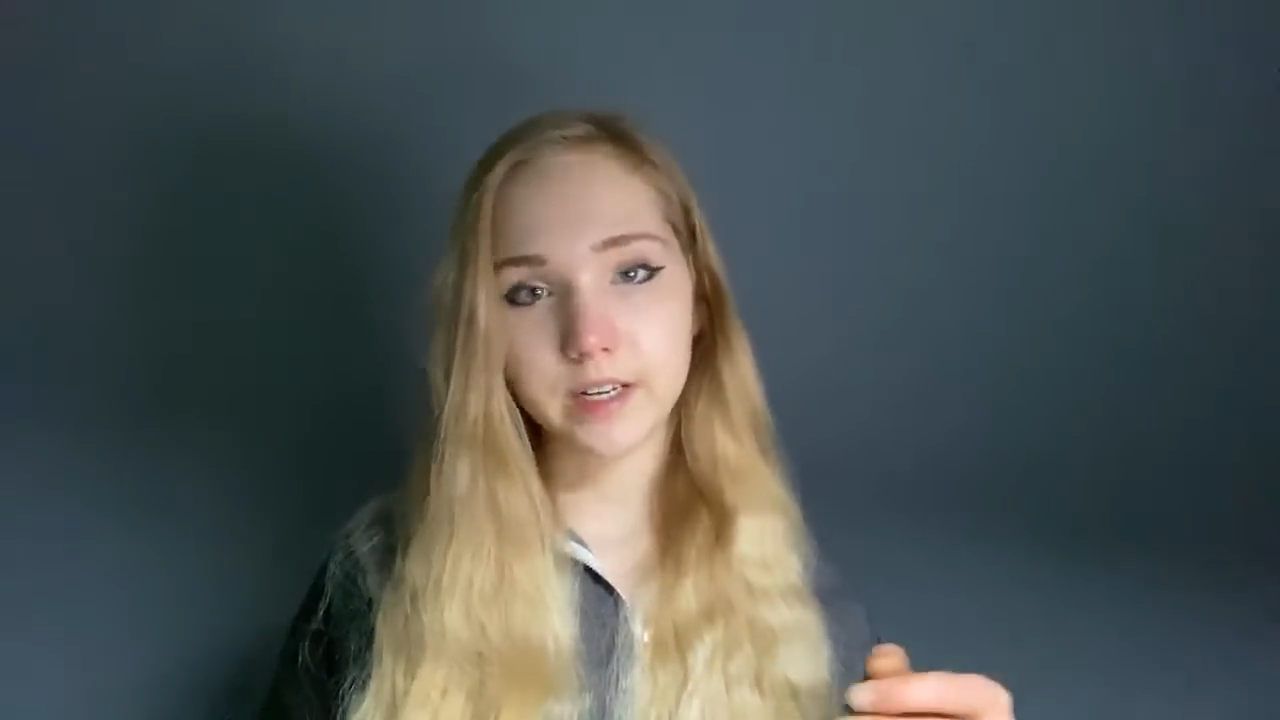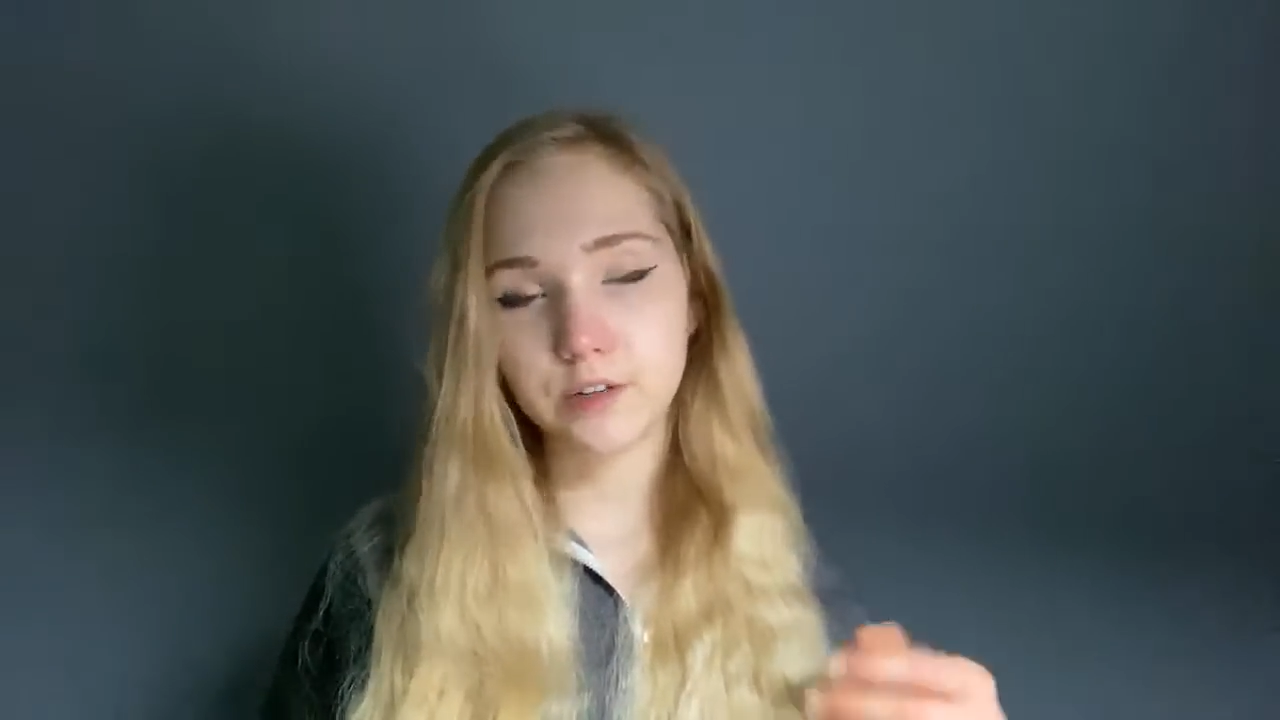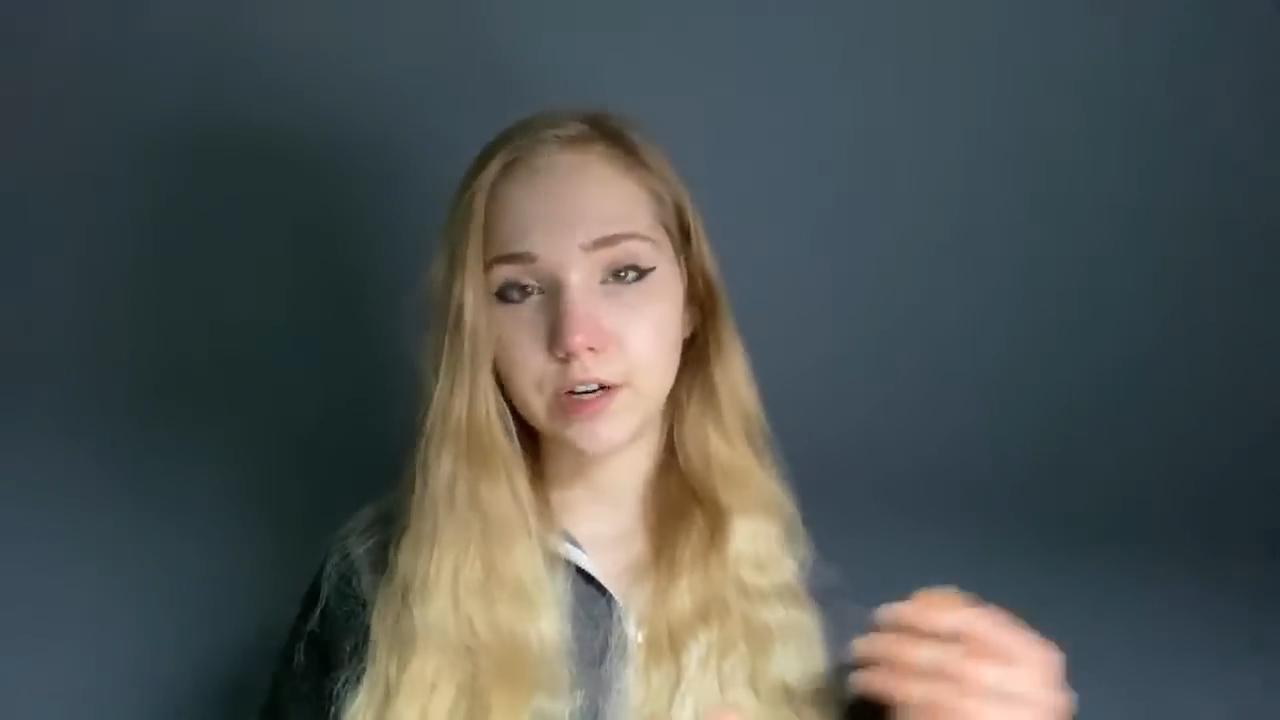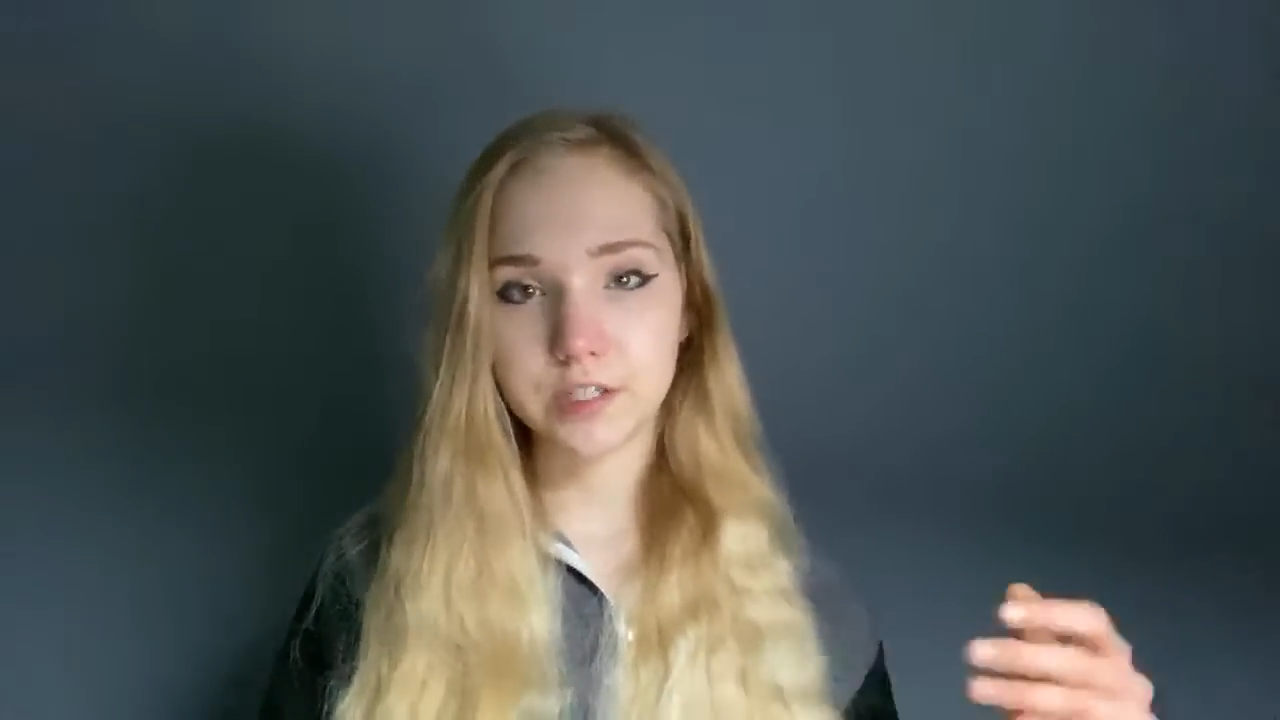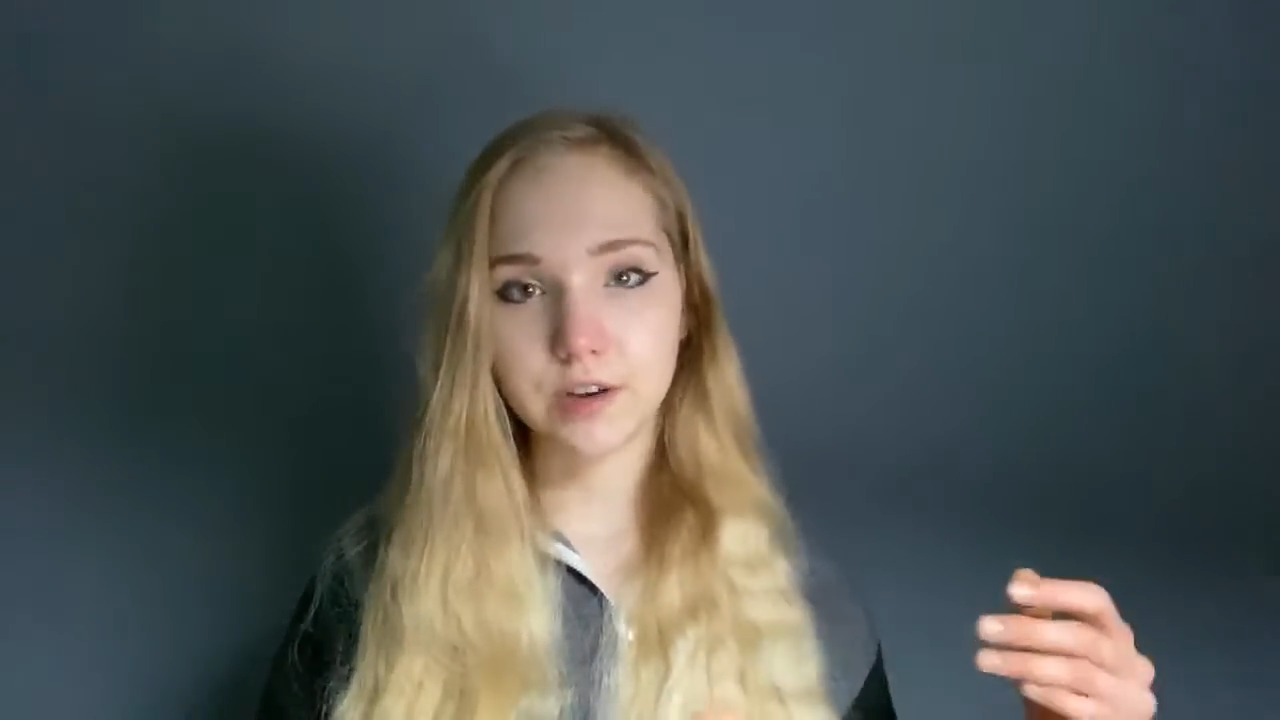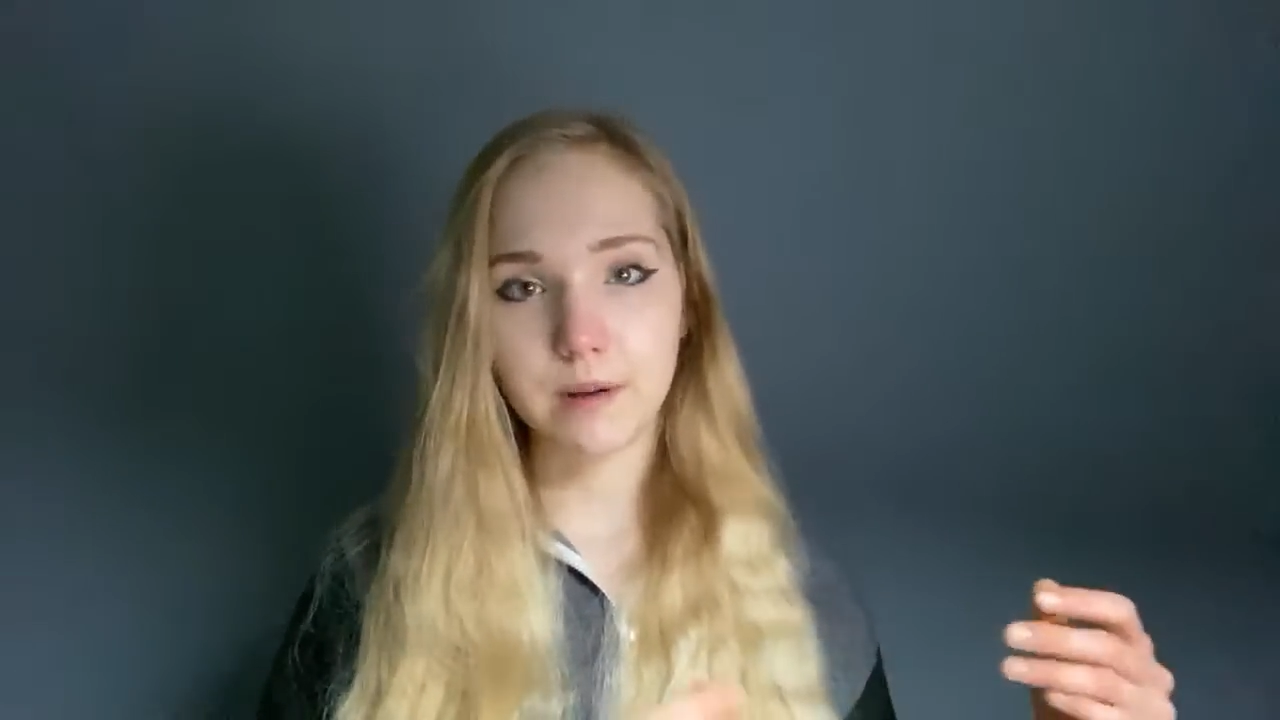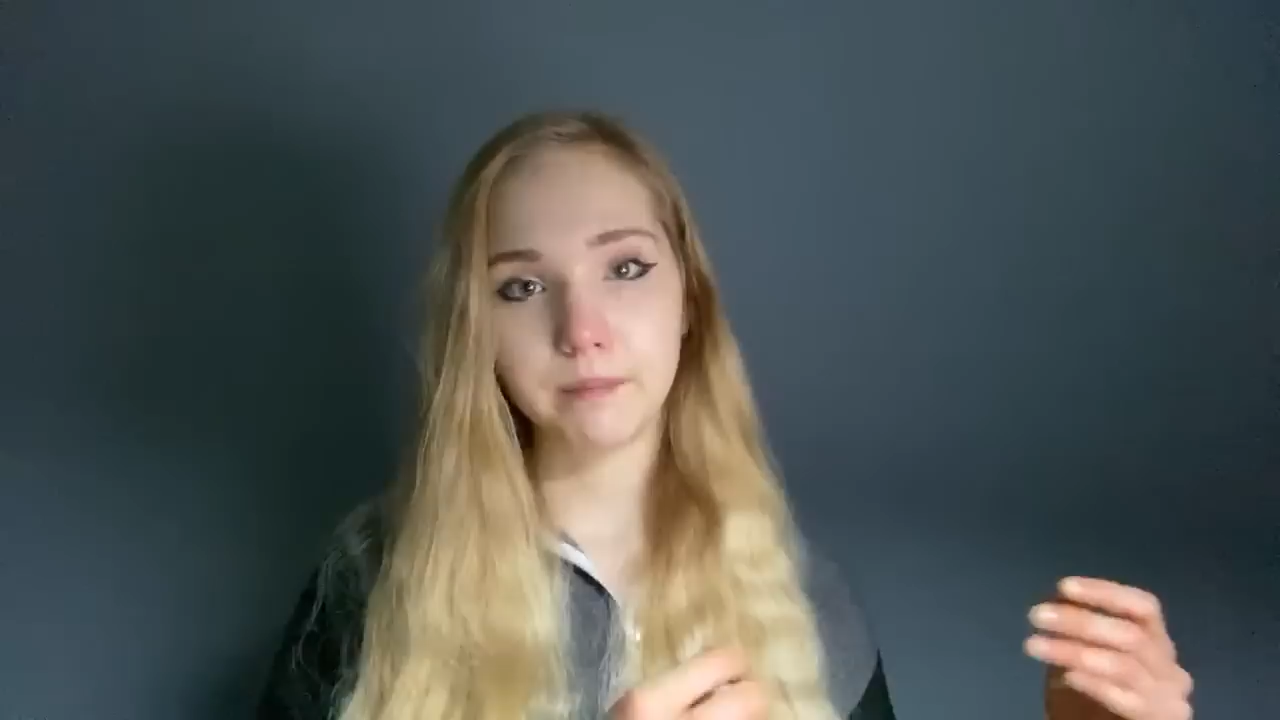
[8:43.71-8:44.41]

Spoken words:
transcribed